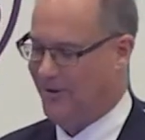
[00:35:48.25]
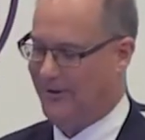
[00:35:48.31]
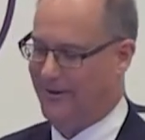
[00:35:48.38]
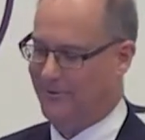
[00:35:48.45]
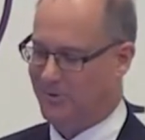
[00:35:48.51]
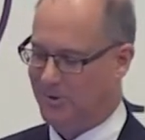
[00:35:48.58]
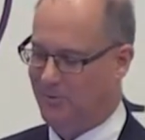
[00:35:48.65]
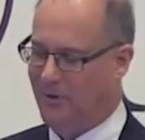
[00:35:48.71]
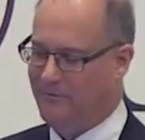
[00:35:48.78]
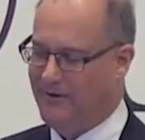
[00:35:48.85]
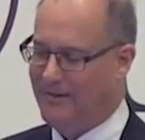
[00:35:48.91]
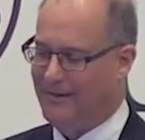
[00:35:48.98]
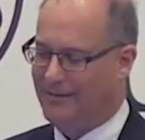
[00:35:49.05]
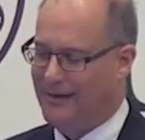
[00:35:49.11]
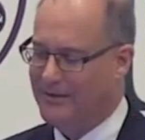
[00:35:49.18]
all out. So what
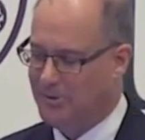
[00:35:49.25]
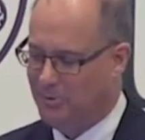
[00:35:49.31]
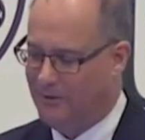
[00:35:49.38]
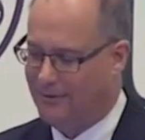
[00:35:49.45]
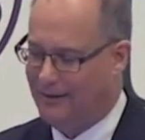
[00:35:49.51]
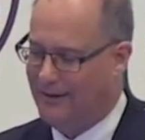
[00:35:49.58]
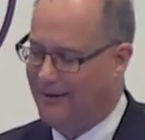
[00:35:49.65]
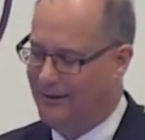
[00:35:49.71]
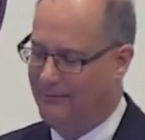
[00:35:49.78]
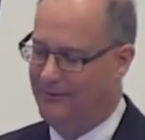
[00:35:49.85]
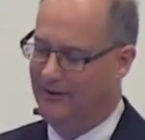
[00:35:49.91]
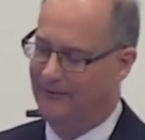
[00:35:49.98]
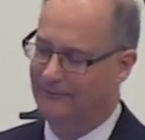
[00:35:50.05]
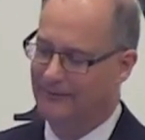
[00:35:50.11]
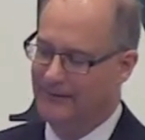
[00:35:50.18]
were the things we're thinking
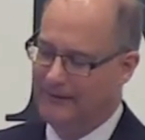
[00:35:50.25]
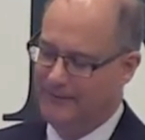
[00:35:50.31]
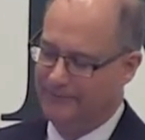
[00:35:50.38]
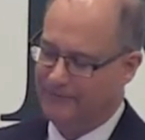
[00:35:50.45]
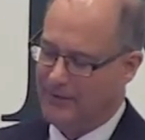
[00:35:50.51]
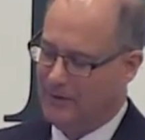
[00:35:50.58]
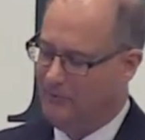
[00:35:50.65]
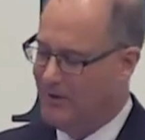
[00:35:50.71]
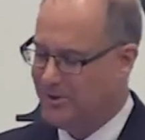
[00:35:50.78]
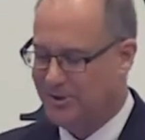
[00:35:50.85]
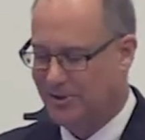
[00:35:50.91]
about? Well,